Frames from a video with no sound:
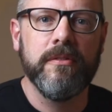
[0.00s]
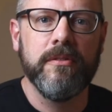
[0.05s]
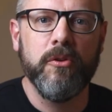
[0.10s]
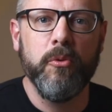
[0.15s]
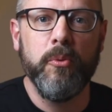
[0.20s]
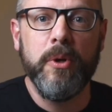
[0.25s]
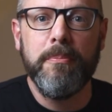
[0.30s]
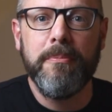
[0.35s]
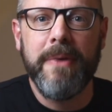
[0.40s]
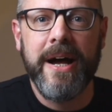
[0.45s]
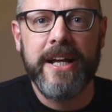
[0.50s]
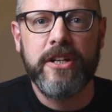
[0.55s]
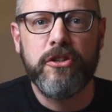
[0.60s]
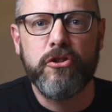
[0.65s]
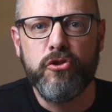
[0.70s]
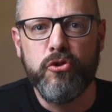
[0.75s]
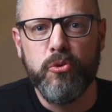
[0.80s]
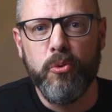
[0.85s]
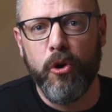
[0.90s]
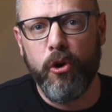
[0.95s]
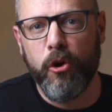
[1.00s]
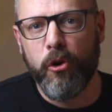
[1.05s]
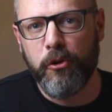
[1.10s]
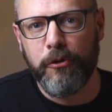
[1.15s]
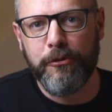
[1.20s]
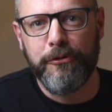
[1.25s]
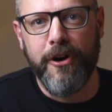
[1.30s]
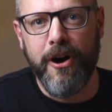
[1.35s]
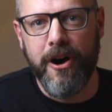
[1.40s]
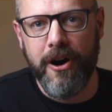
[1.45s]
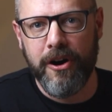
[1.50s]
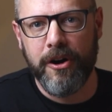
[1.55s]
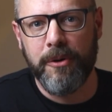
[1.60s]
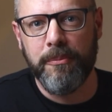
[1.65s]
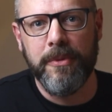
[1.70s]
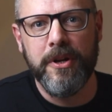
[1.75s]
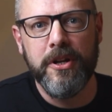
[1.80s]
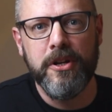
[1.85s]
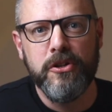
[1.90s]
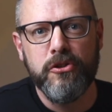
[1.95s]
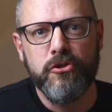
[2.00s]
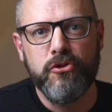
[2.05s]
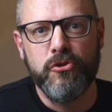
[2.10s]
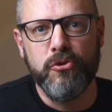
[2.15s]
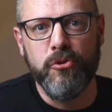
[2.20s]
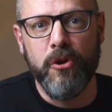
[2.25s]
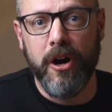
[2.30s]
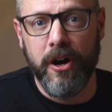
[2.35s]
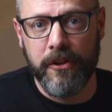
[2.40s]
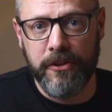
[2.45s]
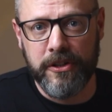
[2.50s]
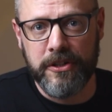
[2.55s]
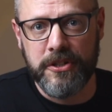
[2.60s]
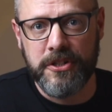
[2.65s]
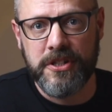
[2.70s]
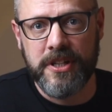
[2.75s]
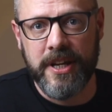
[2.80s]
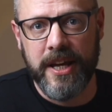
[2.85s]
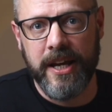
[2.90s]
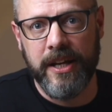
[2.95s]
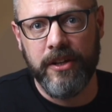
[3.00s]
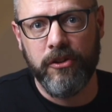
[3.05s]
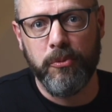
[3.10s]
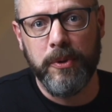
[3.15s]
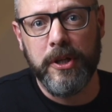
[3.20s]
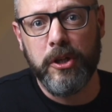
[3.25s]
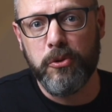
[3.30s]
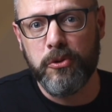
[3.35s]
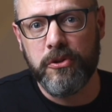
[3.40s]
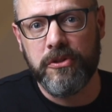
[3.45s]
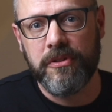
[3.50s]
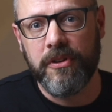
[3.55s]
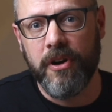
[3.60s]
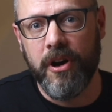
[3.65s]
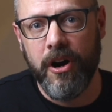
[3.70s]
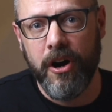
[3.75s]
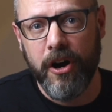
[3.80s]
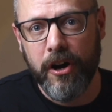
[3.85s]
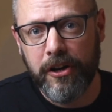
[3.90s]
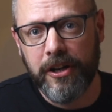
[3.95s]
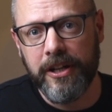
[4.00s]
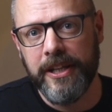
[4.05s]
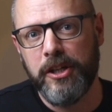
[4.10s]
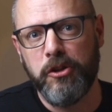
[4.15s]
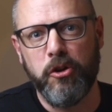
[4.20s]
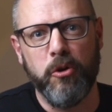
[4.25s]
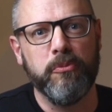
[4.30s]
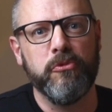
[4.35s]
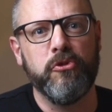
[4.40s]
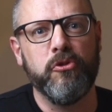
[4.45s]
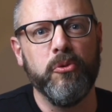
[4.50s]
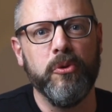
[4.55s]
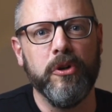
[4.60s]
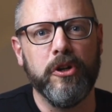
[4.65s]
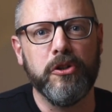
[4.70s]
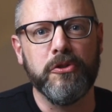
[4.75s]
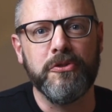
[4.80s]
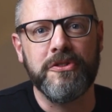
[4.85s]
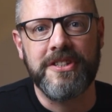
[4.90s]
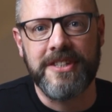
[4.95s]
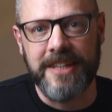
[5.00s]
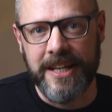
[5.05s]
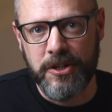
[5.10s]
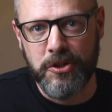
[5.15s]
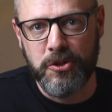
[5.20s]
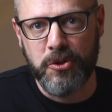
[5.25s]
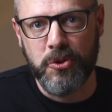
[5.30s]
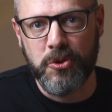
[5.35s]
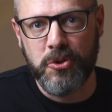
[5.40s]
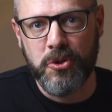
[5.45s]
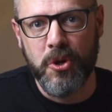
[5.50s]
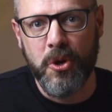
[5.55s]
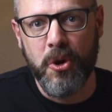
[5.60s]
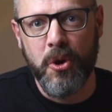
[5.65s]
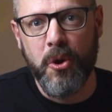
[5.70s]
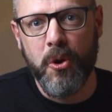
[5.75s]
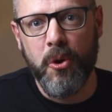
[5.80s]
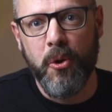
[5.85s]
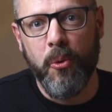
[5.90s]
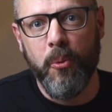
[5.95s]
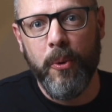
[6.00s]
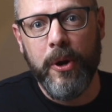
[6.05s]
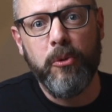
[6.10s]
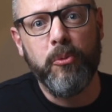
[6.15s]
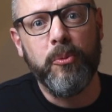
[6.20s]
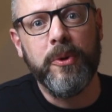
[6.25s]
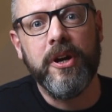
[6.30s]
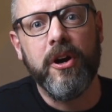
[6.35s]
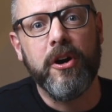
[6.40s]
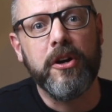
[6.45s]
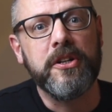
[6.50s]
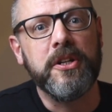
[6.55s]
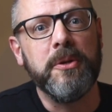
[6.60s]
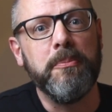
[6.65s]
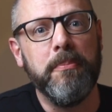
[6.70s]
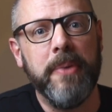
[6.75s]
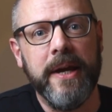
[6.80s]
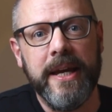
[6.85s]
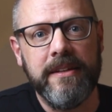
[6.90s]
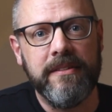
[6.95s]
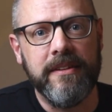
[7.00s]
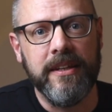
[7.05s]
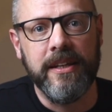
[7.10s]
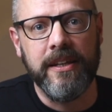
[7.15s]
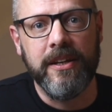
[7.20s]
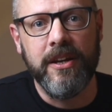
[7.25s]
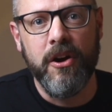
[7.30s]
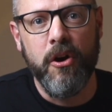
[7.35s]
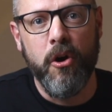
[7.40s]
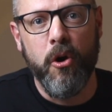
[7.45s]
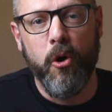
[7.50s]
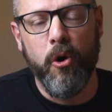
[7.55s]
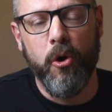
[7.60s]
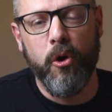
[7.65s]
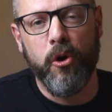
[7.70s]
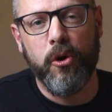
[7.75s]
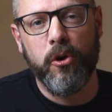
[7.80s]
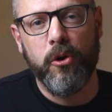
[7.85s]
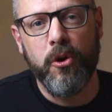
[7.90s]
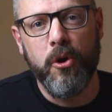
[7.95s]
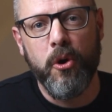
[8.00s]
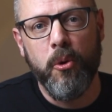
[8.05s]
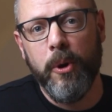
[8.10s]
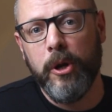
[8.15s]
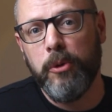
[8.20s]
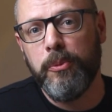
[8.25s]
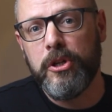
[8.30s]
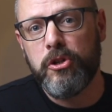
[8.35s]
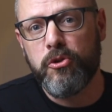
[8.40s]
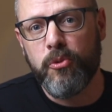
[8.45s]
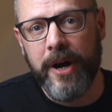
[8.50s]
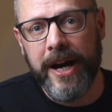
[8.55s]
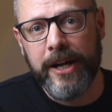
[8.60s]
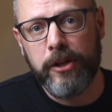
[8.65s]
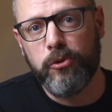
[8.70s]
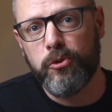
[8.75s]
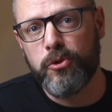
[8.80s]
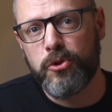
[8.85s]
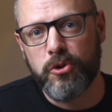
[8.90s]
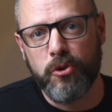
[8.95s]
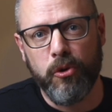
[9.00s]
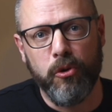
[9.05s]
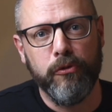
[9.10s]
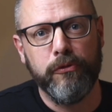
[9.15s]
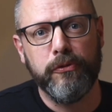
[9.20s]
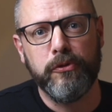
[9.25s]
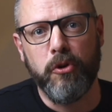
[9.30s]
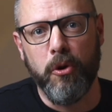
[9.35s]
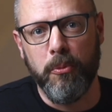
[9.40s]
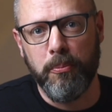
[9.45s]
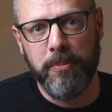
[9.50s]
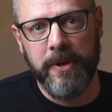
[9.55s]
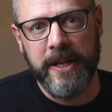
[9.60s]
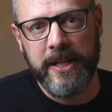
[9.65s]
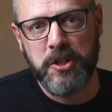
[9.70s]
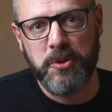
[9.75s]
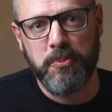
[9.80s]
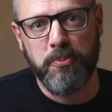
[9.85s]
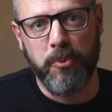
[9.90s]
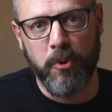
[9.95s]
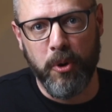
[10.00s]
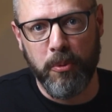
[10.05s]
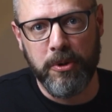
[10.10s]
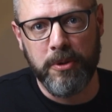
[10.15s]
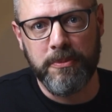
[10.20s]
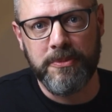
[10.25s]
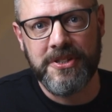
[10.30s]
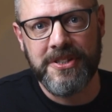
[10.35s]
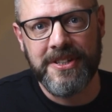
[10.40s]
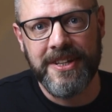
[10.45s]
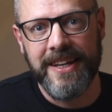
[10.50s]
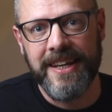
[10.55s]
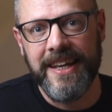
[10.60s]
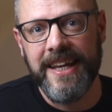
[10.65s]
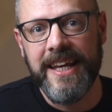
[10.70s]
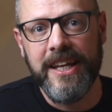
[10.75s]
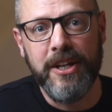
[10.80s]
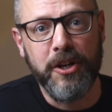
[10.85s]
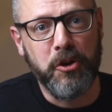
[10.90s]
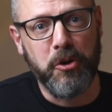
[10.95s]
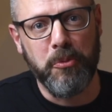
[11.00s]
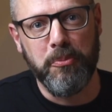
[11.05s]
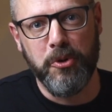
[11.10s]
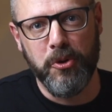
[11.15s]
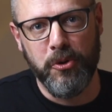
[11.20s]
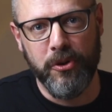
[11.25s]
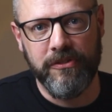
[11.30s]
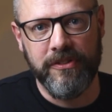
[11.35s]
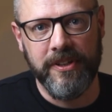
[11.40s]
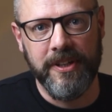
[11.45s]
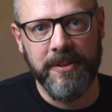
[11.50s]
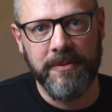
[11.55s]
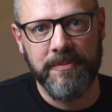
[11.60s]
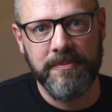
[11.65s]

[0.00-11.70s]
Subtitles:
we might do a lot of harm to others, and we could hardly come to a consensus when we are debating or when we try to solve complex problems in a community.